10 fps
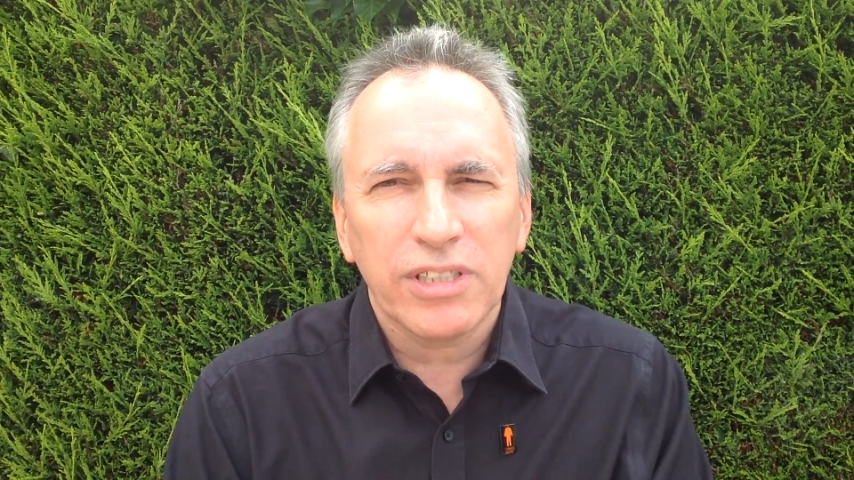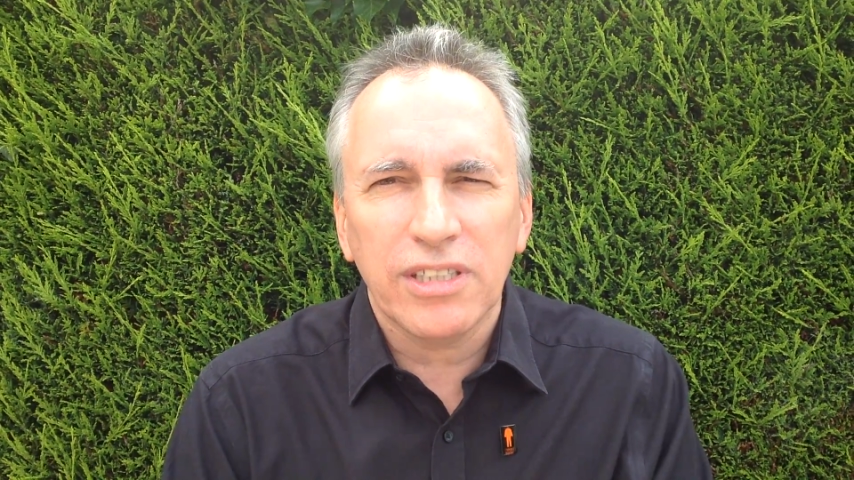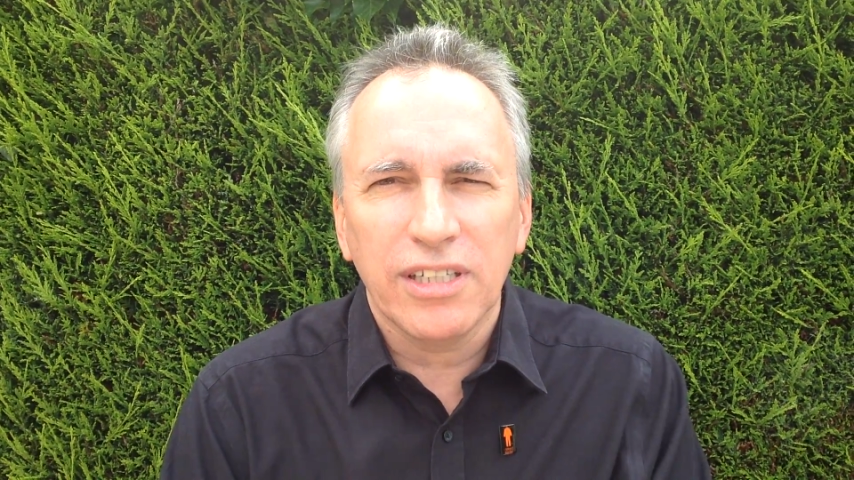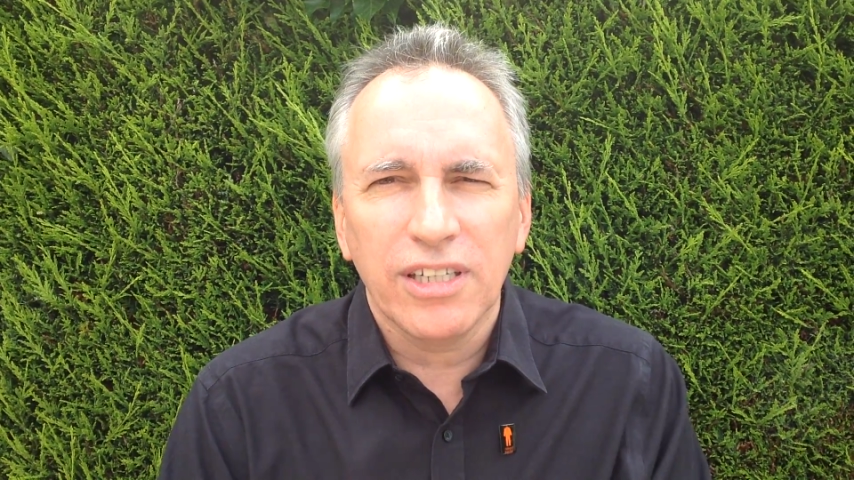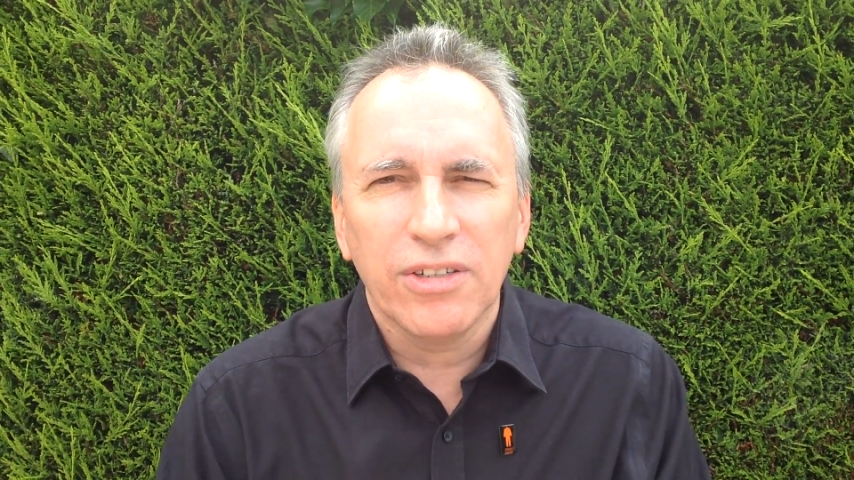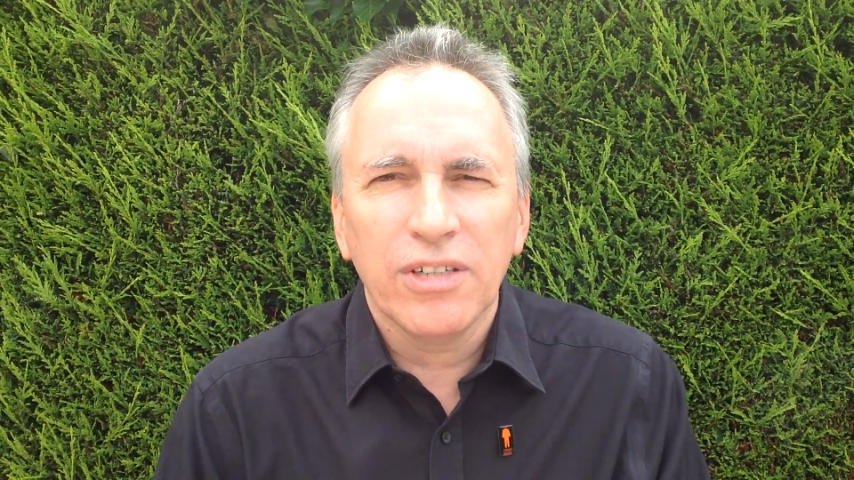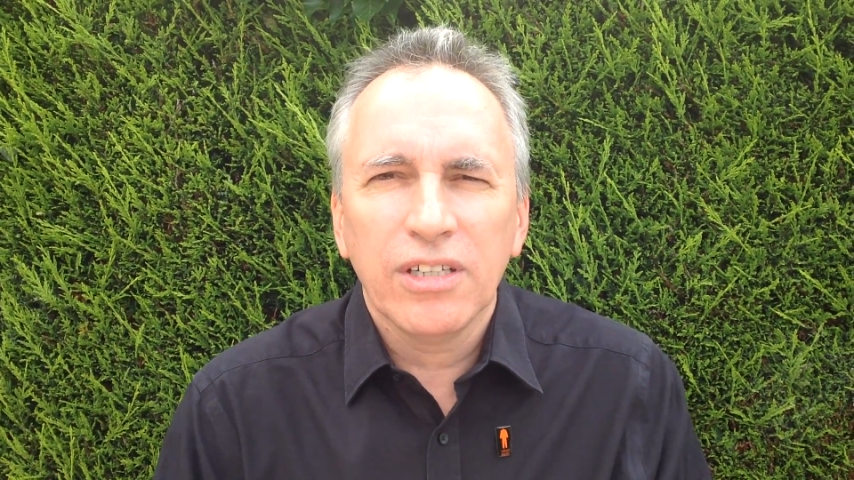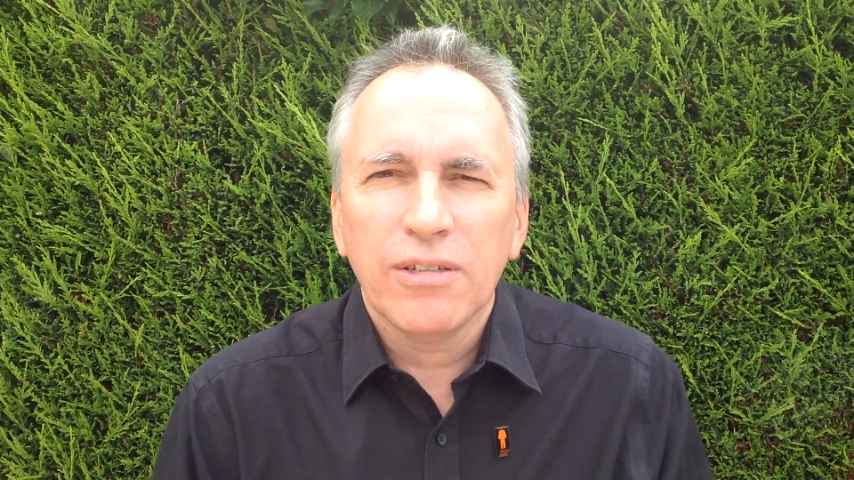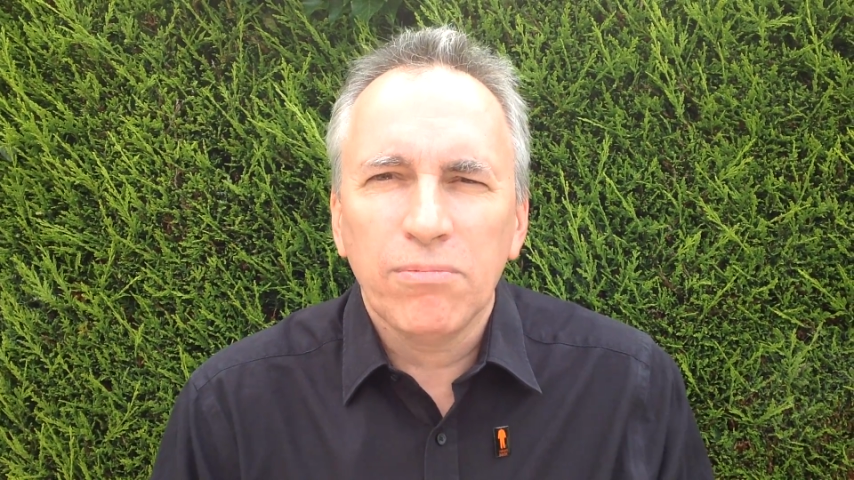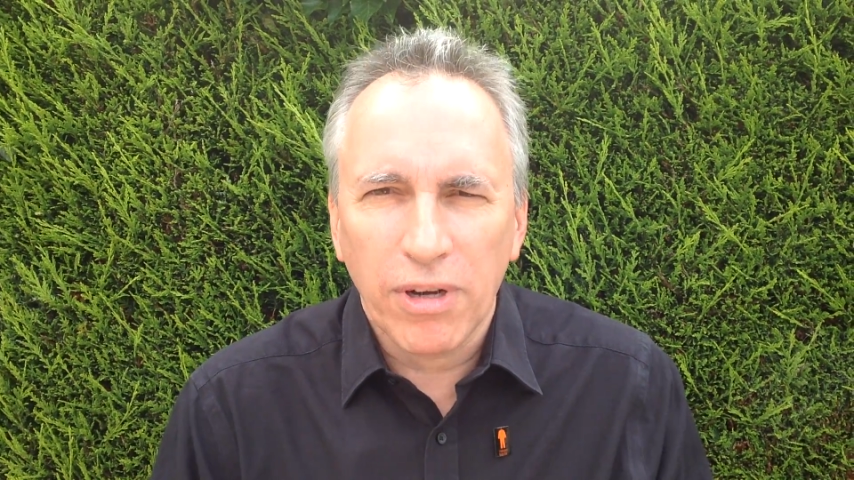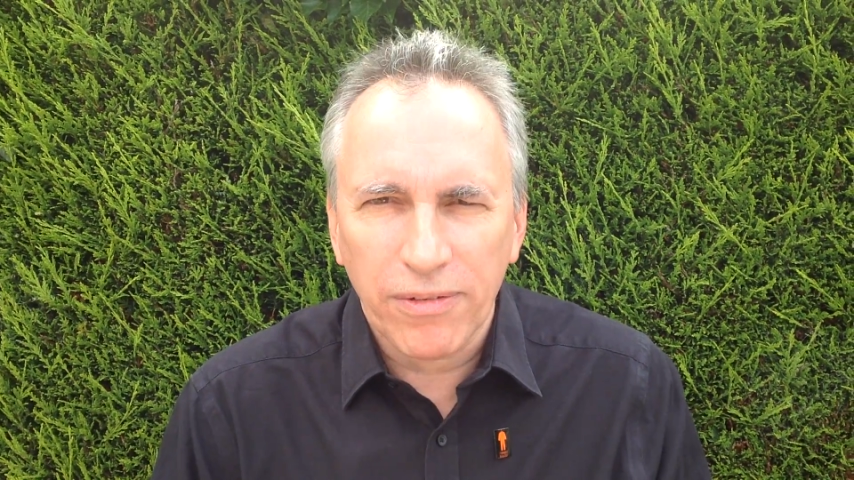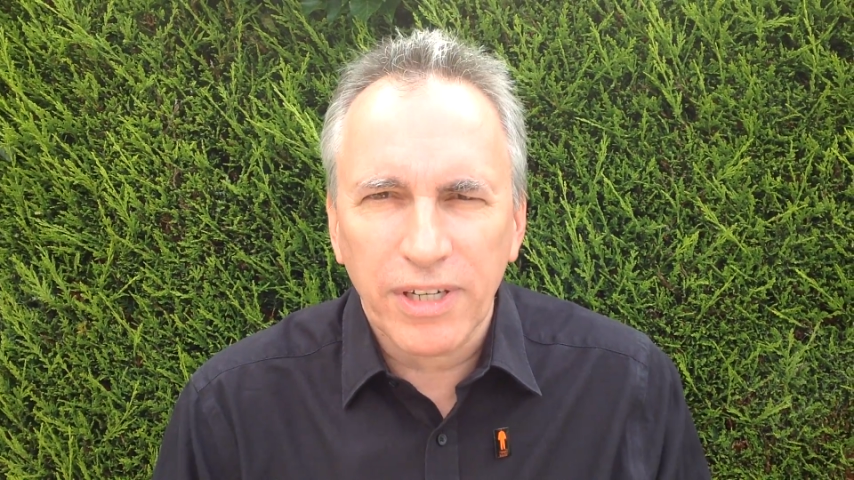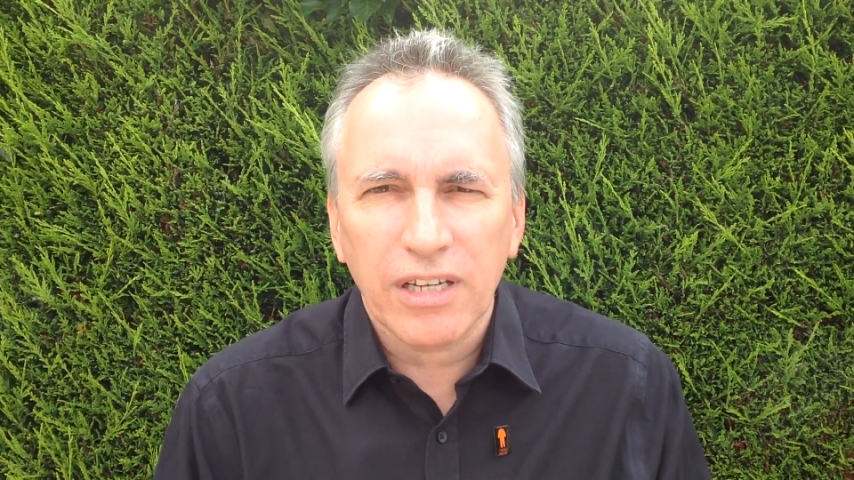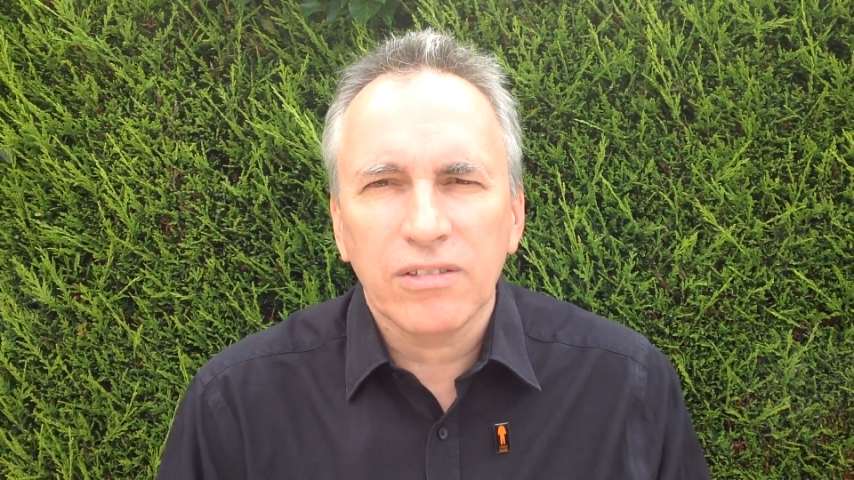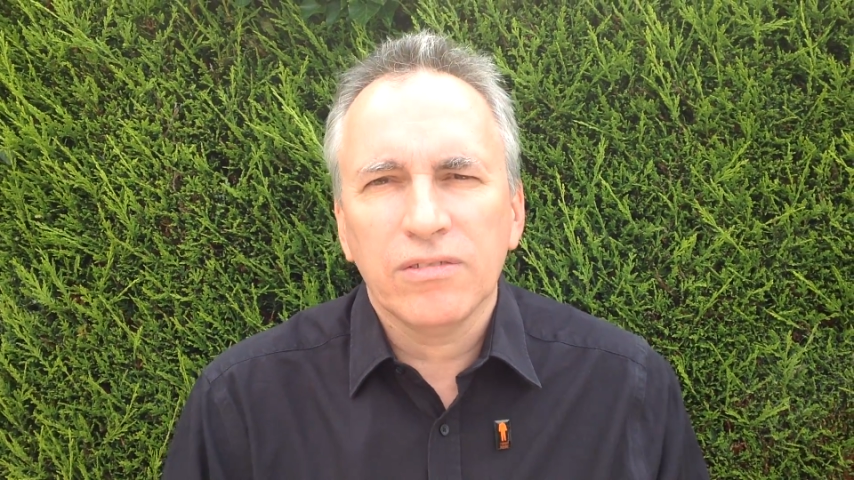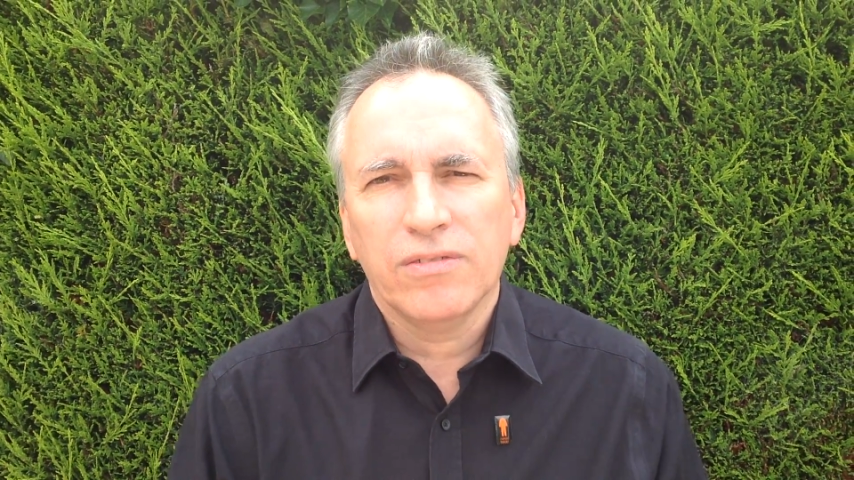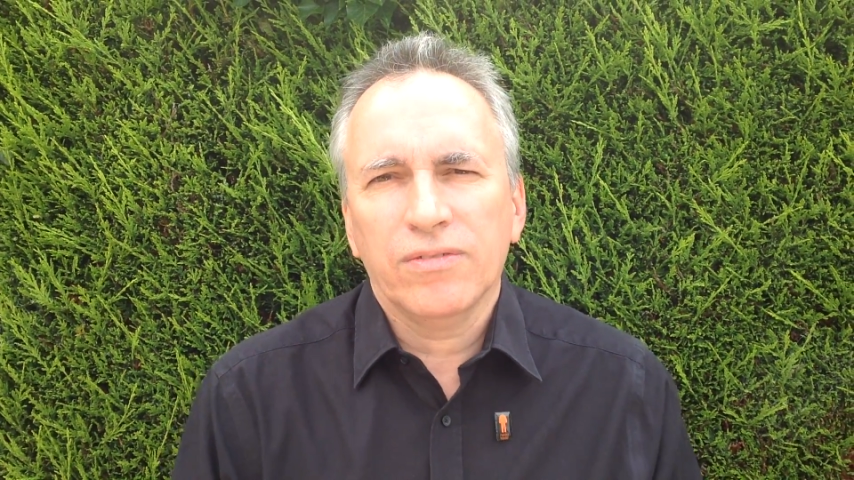to seeing you. Bye for now.